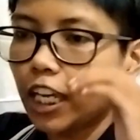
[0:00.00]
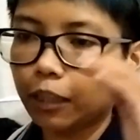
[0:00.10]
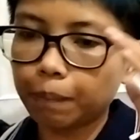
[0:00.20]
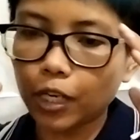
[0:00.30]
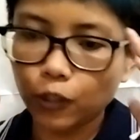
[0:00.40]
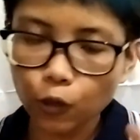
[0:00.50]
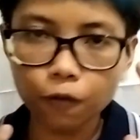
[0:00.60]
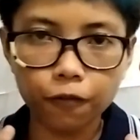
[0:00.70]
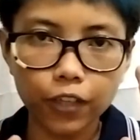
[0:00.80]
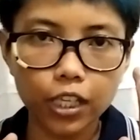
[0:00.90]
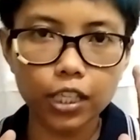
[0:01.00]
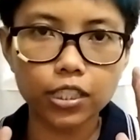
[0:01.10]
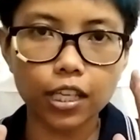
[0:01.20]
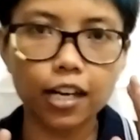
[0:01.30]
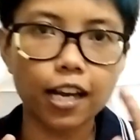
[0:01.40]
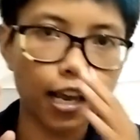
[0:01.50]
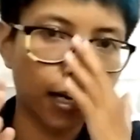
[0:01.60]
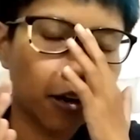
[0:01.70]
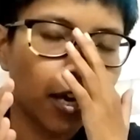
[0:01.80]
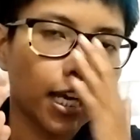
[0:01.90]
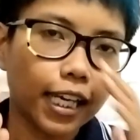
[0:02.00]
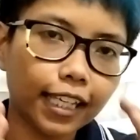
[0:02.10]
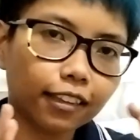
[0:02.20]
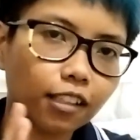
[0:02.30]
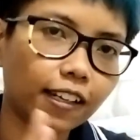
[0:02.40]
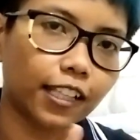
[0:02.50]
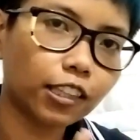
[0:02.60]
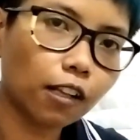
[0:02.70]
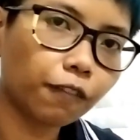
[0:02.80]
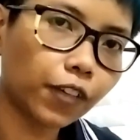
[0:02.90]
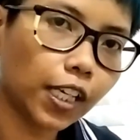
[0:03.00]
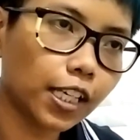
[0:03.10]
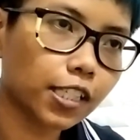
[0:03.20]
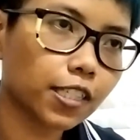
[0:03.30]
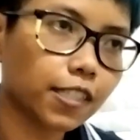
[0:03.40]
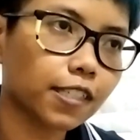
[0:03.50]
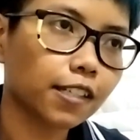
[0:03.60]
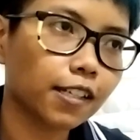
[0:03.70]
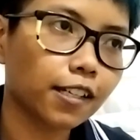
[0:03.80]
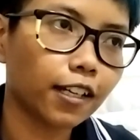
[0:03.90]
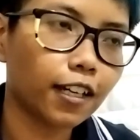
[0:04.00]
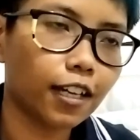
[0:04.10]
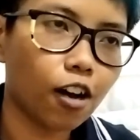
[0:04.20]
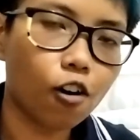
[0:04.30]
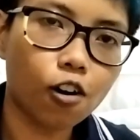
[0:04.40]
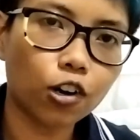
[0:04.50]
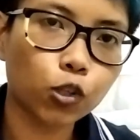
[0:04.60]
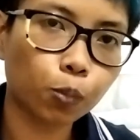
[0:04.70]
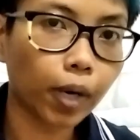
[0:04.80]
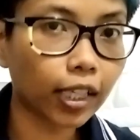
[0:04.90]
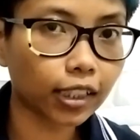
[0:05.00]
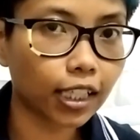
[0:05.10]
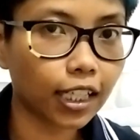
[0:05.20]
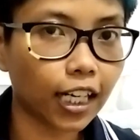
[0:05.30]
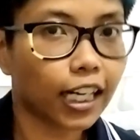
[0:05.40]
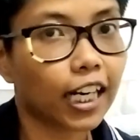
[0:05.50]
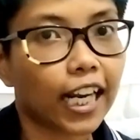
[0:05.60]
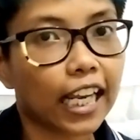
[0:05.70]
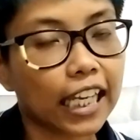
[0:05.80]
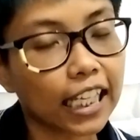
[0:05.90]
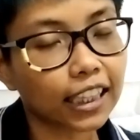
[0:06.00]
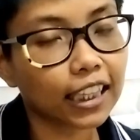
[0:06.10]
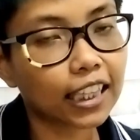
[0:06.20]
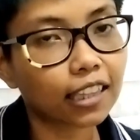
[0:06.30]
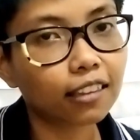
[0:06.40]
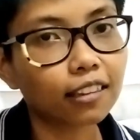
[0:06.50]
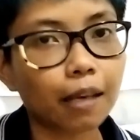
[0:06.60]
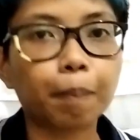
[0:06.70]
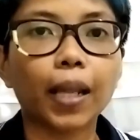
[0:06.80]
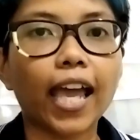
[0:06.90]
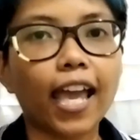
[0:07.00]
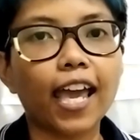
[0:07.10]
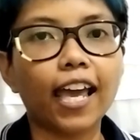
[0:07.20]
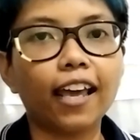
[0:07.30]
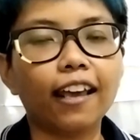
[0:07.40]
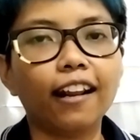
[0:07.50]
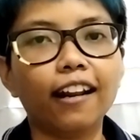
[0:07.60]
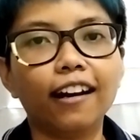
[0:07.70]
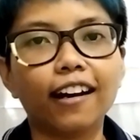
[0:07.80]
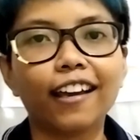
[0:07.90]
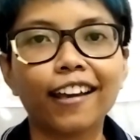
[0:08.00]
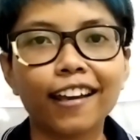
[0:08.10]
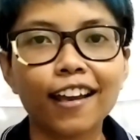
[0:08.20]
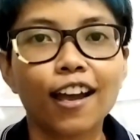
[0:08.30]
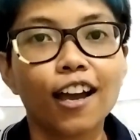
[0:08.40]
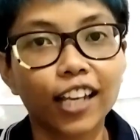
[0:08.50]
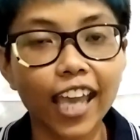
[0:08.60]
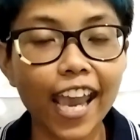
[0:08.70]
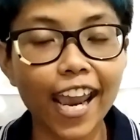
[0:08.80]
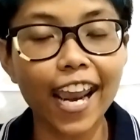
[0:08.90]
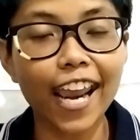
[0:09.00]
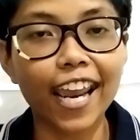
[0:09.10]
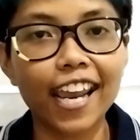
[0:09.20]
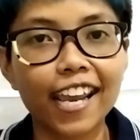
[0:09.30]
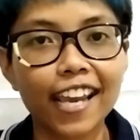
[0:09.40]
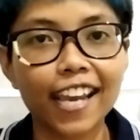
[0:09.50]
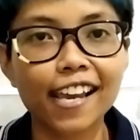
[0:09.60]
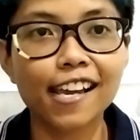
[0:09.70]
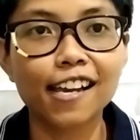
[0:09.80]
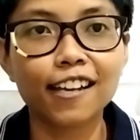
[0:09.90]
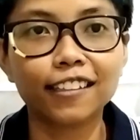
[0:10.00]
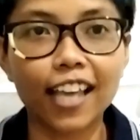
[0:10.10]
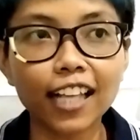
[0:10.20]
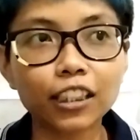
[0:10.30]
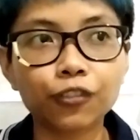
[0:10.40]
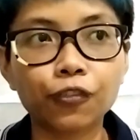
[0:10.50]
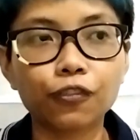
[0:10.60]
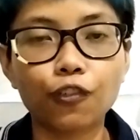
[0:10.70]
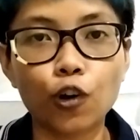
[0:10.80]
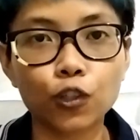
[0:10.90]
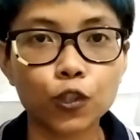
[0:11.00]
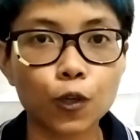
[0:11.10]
eat medium fish, and then eat the little fish or zooplankton, and then they eat the plant. Okay, that's for